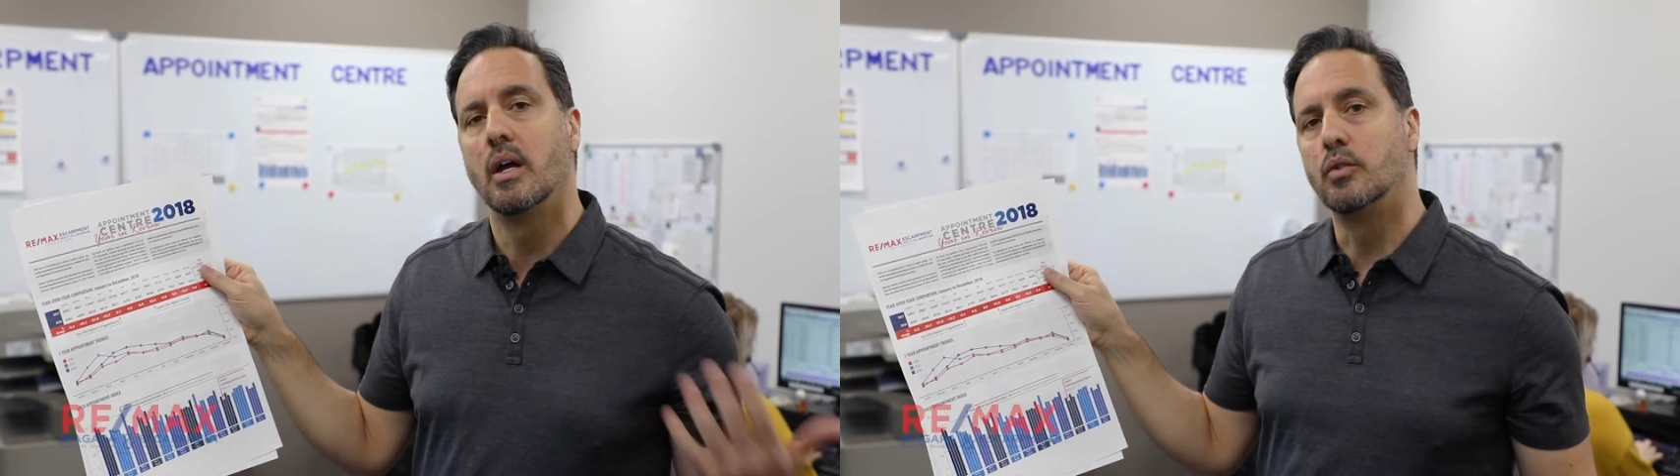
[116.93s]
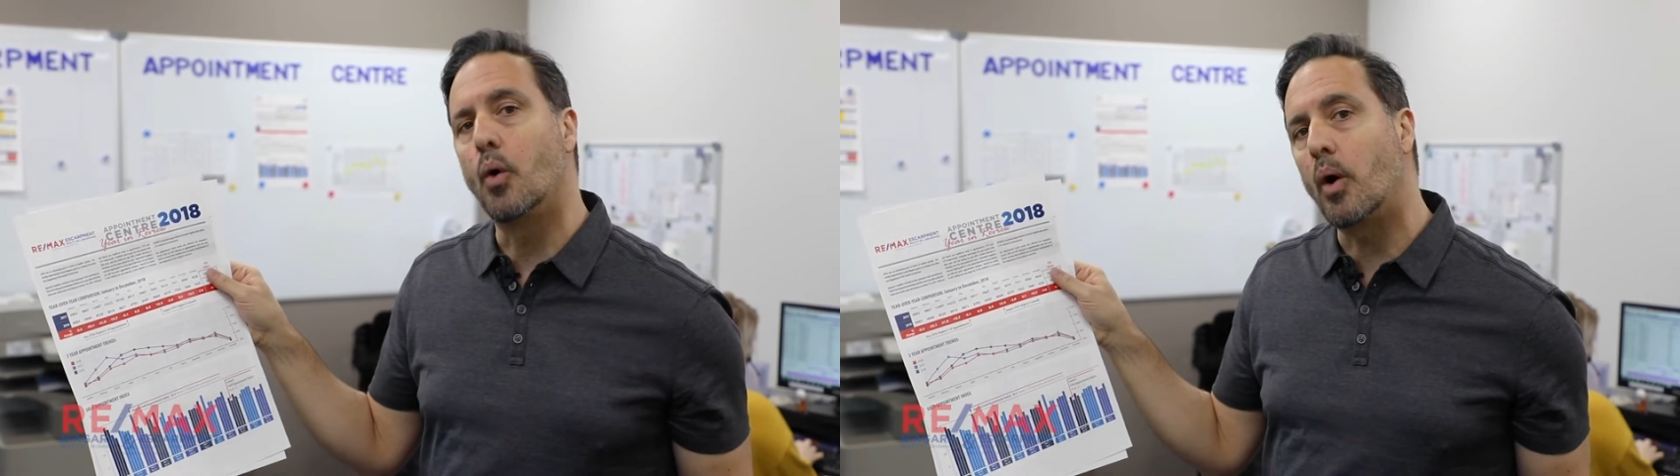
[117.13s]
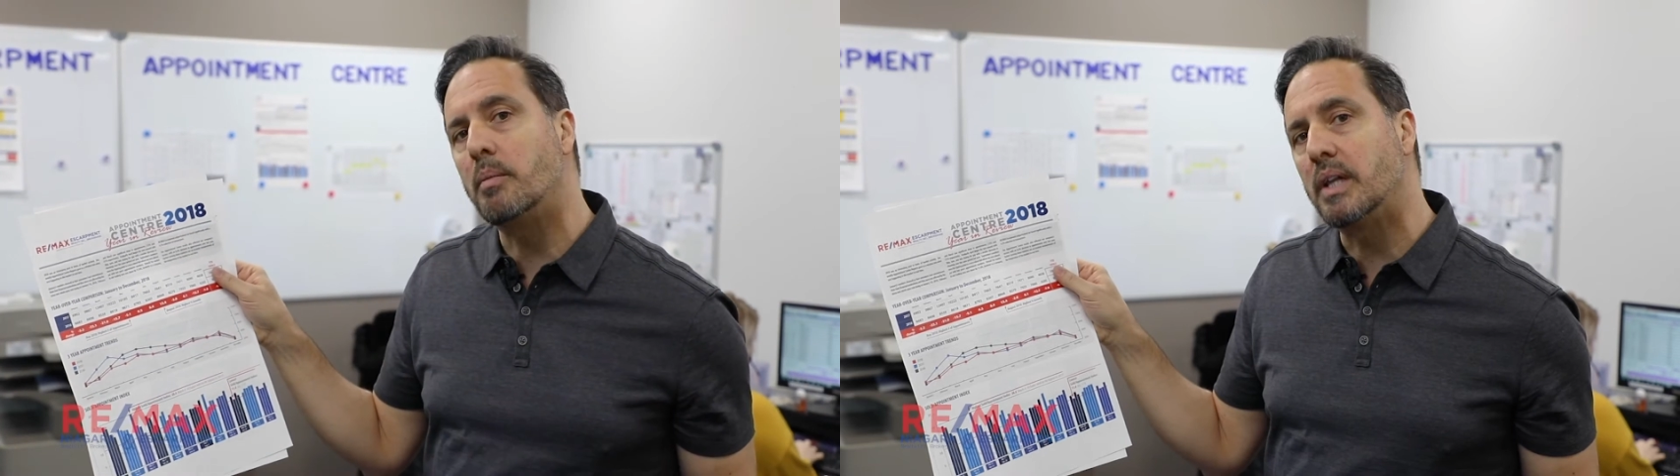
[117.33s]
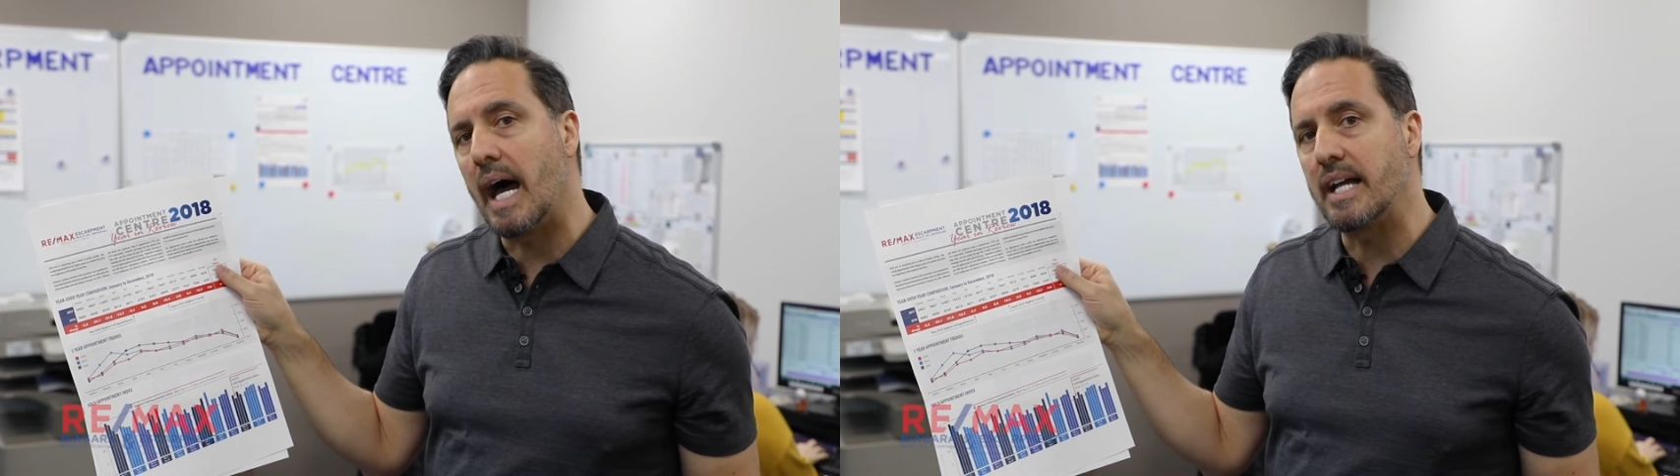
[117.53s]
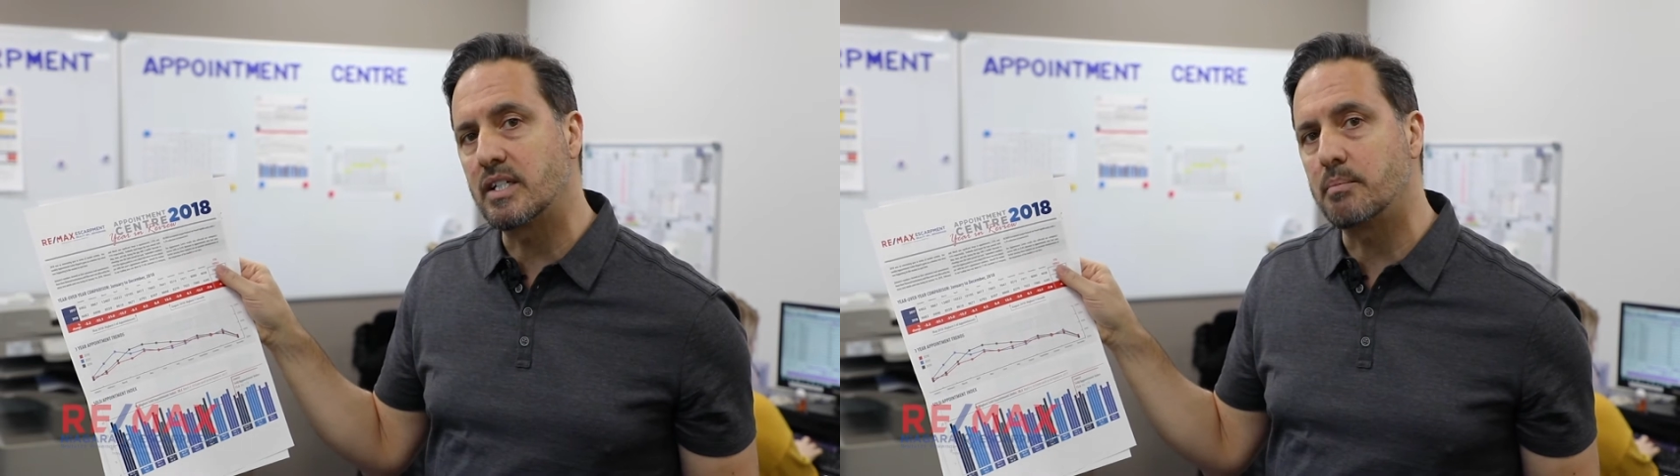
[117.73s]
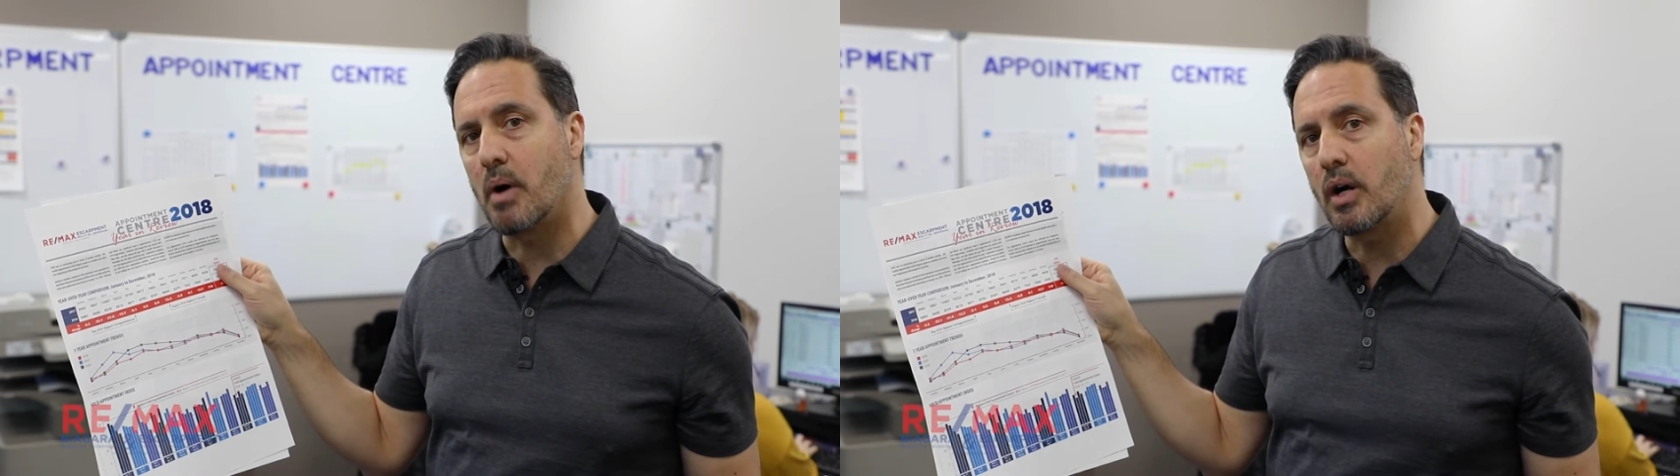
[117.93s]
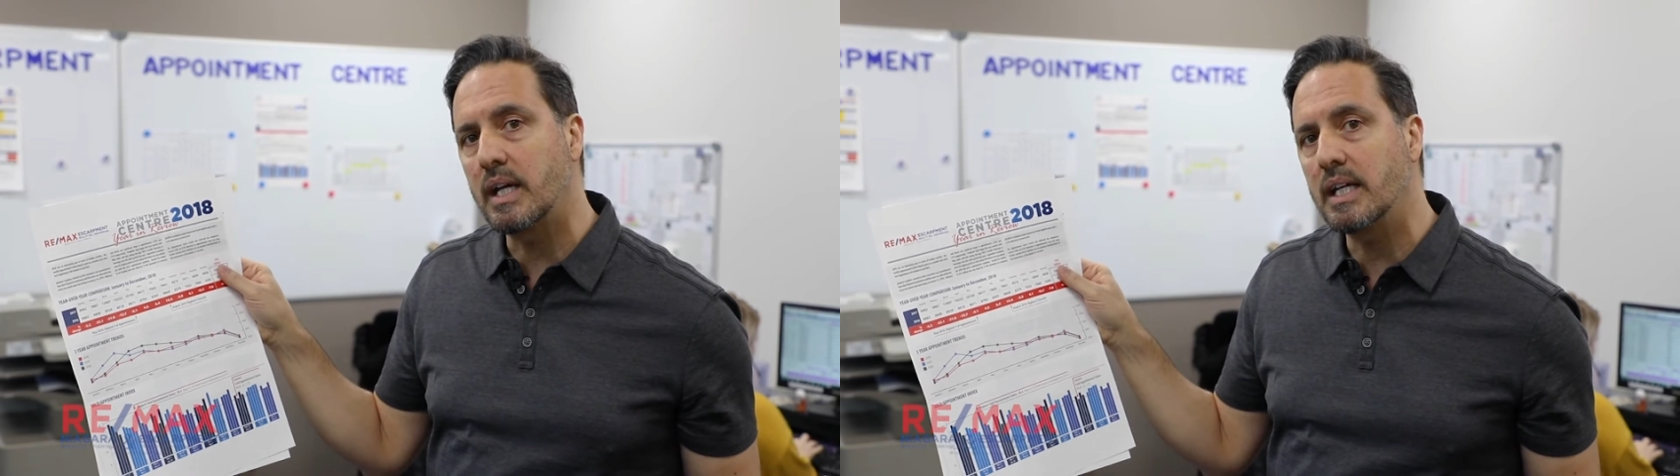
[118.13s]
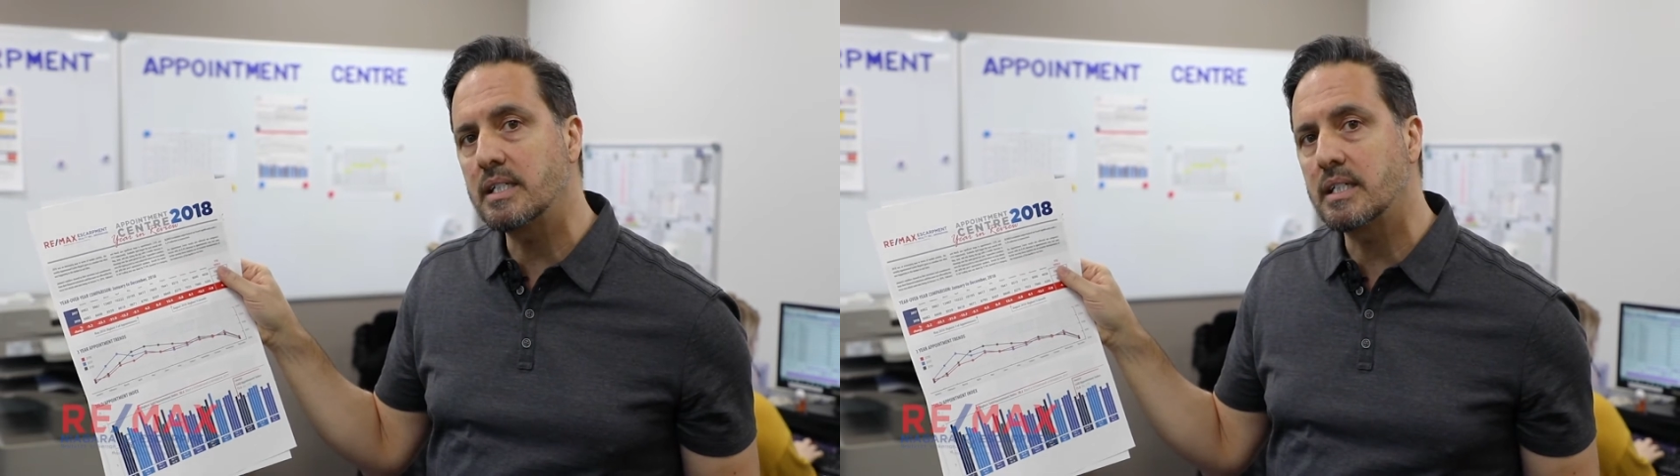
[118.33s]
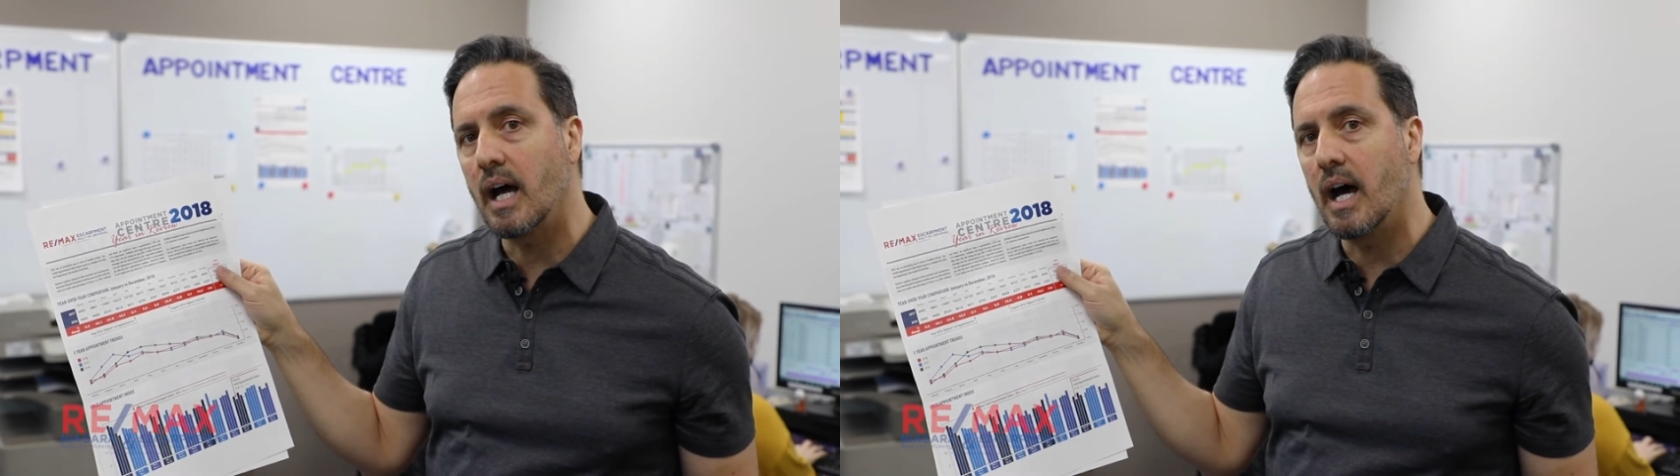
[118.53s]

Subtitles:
normalized market